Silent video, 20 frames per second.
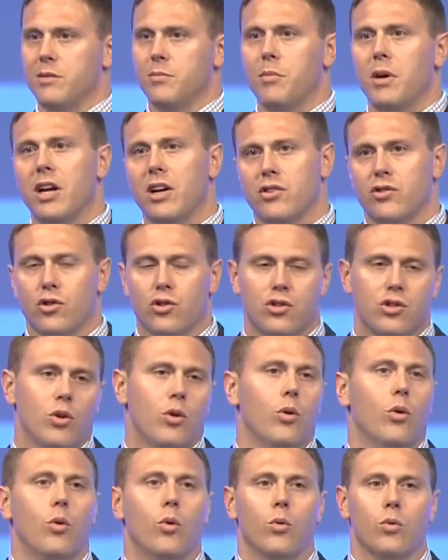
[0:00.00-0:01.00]
minutes are
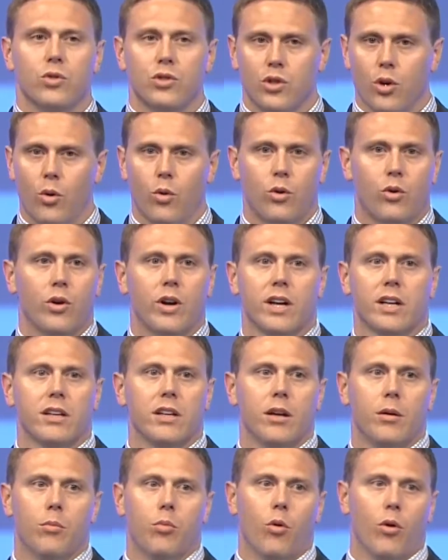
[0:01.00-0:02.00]
so critically
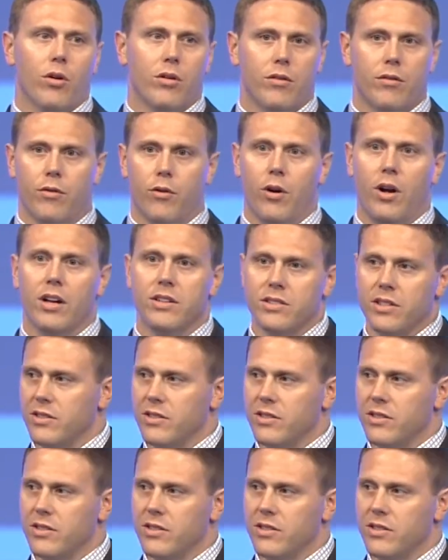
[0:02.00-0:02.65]
important for us at